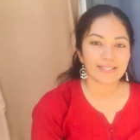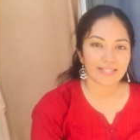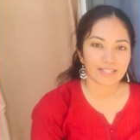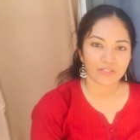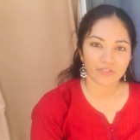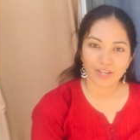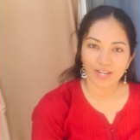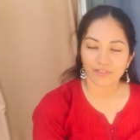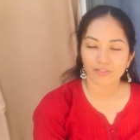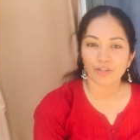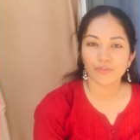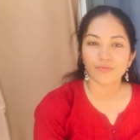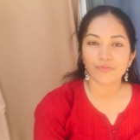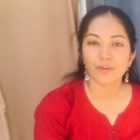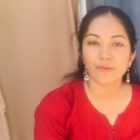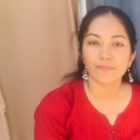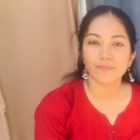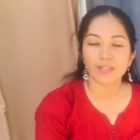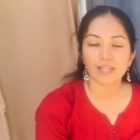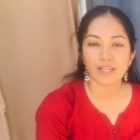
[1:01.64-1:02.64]
is extracted
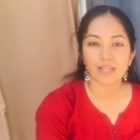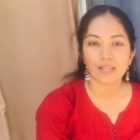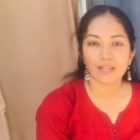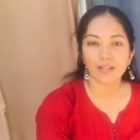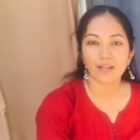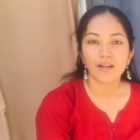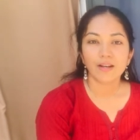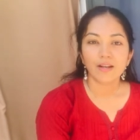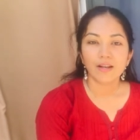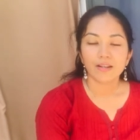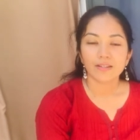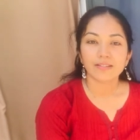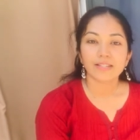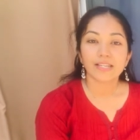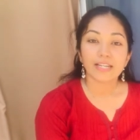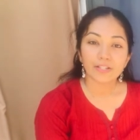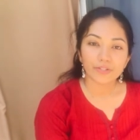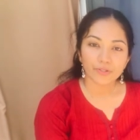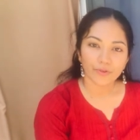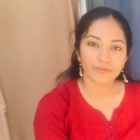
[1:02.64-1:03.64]
from the
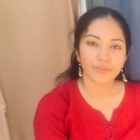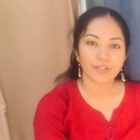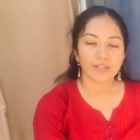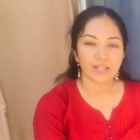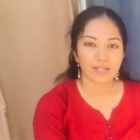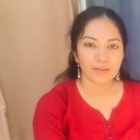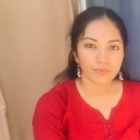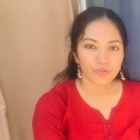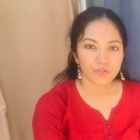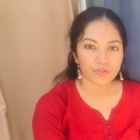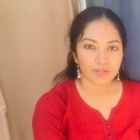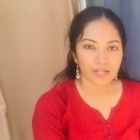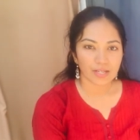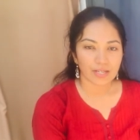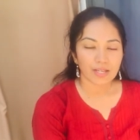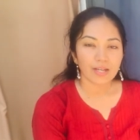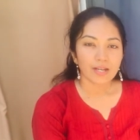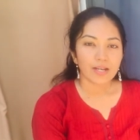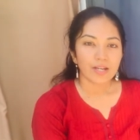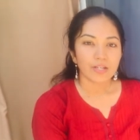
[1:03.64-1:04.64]
seeds of the neem
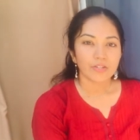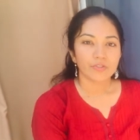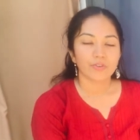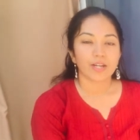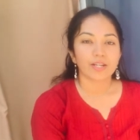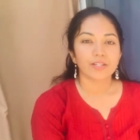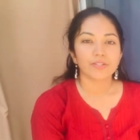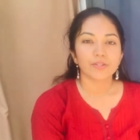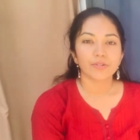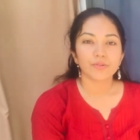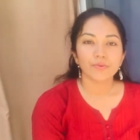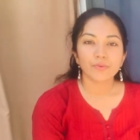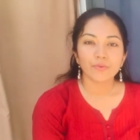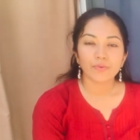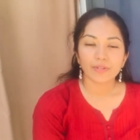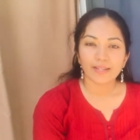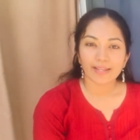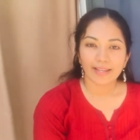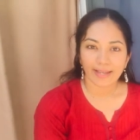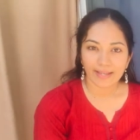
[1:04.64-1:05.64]
tree try to
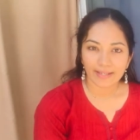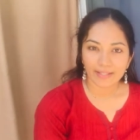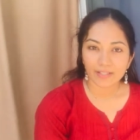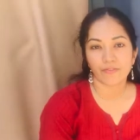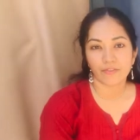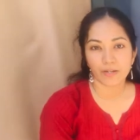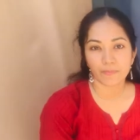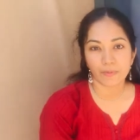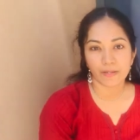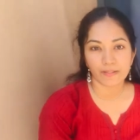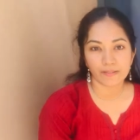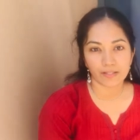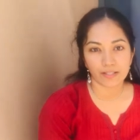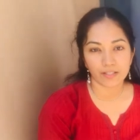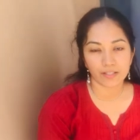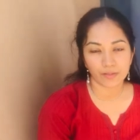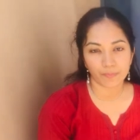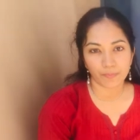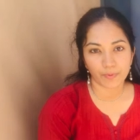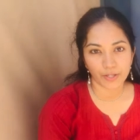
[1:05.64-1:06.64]
get
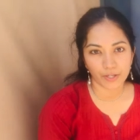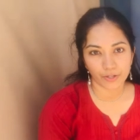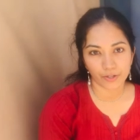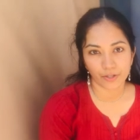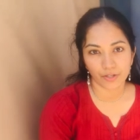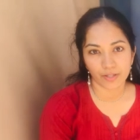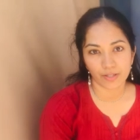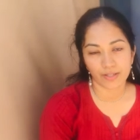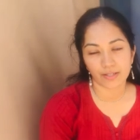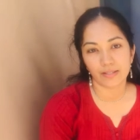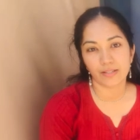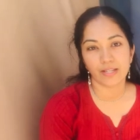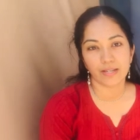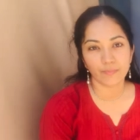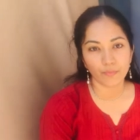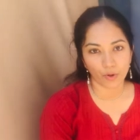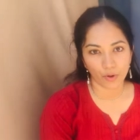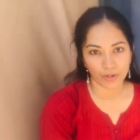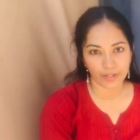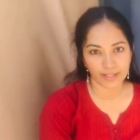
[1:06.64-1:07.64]
100% pure
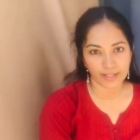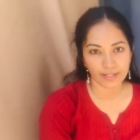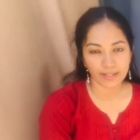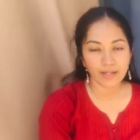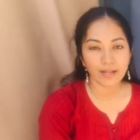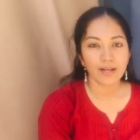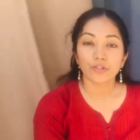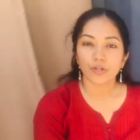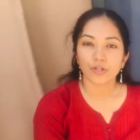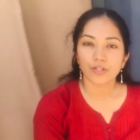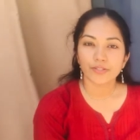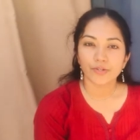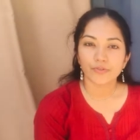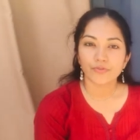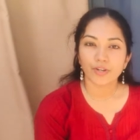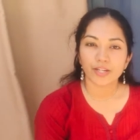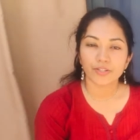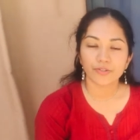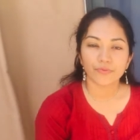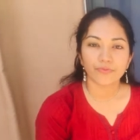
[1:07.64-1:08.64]
neem oil and also
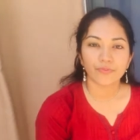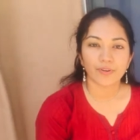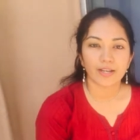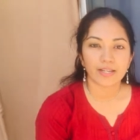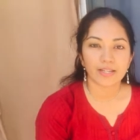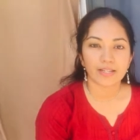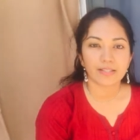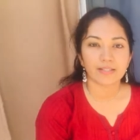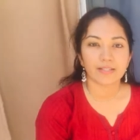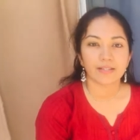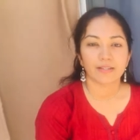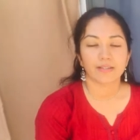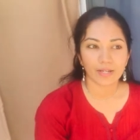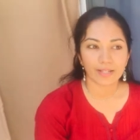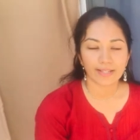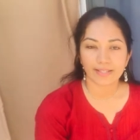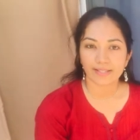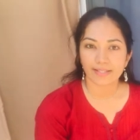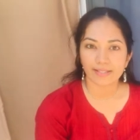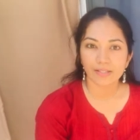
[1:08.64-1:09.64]
try to find oil
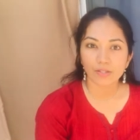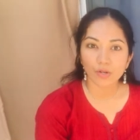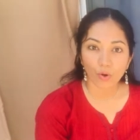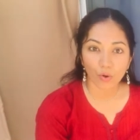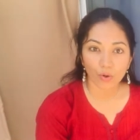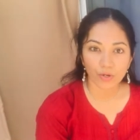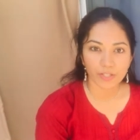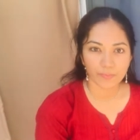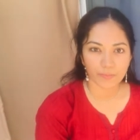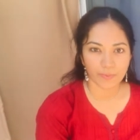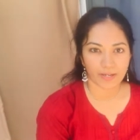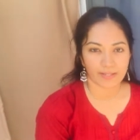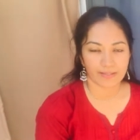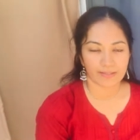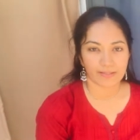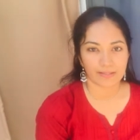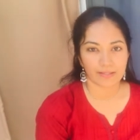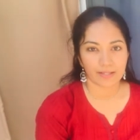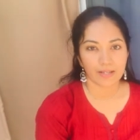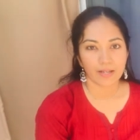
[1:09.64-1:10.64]
that is cold
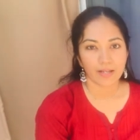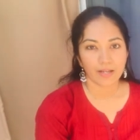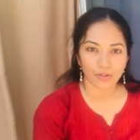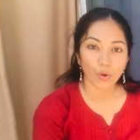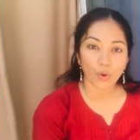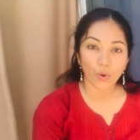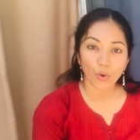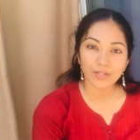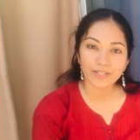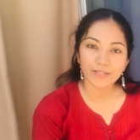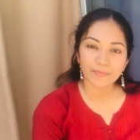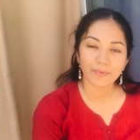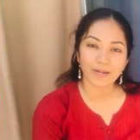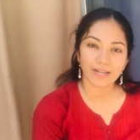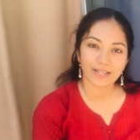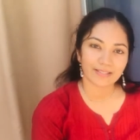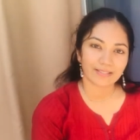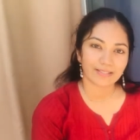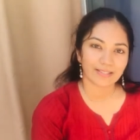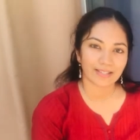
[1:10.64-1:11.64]
pressed cold
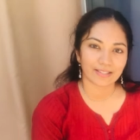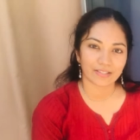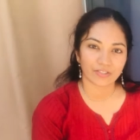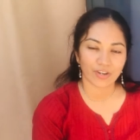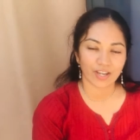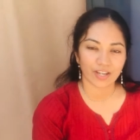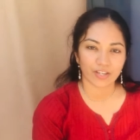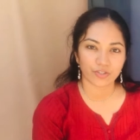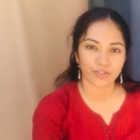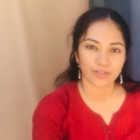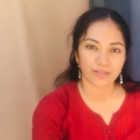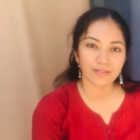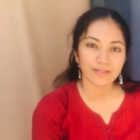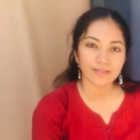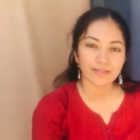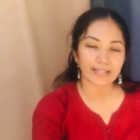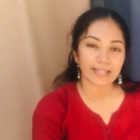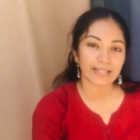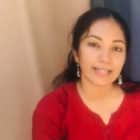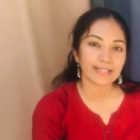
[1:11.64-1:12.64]
pressed
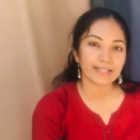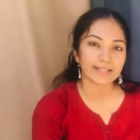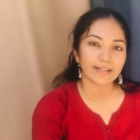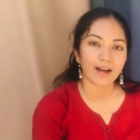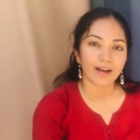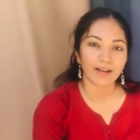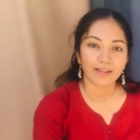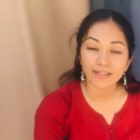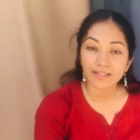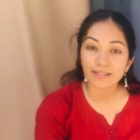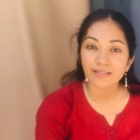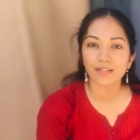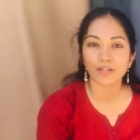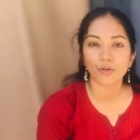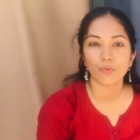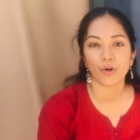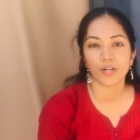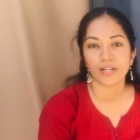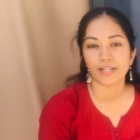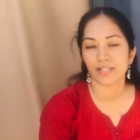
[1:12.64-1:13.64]
extractions yield highest
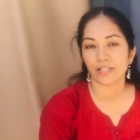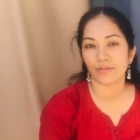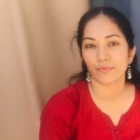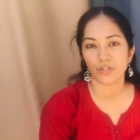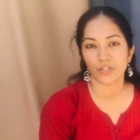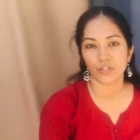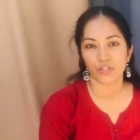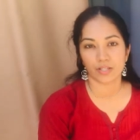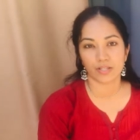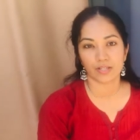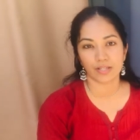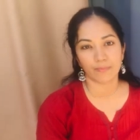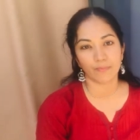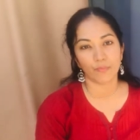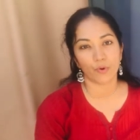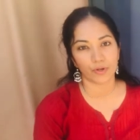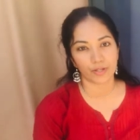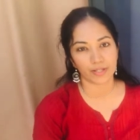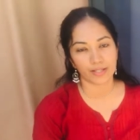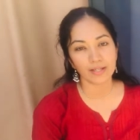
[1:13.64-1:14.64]
quality virgin neem
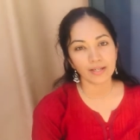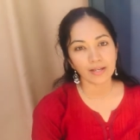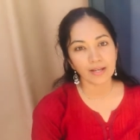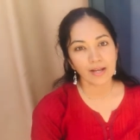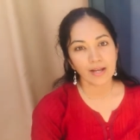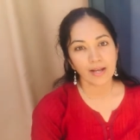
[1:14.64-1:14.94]
oil.